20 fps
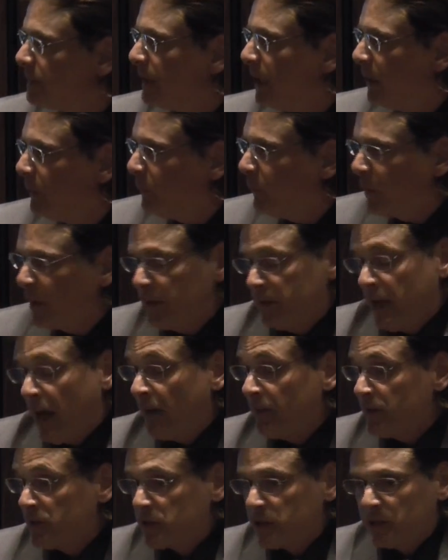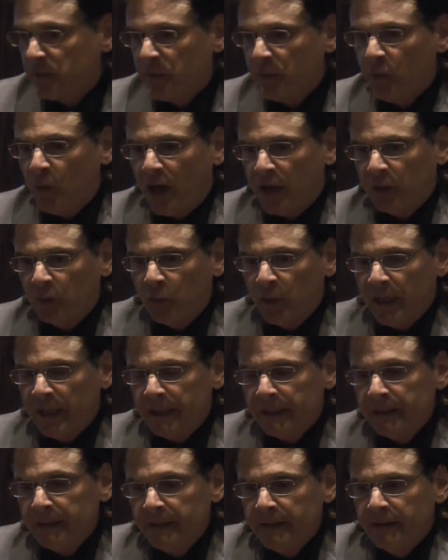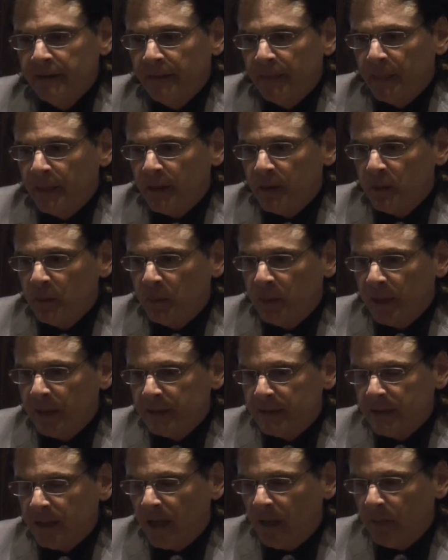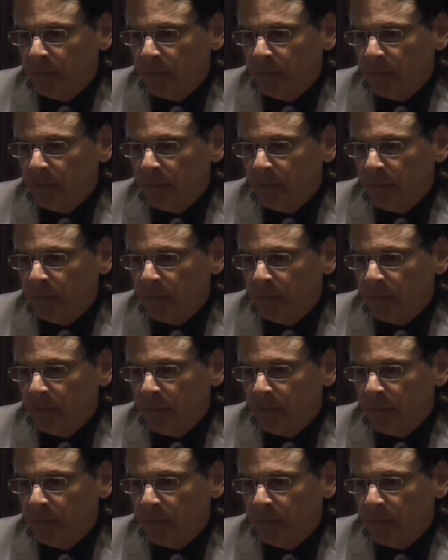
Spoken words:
Obviously, we want to win, but,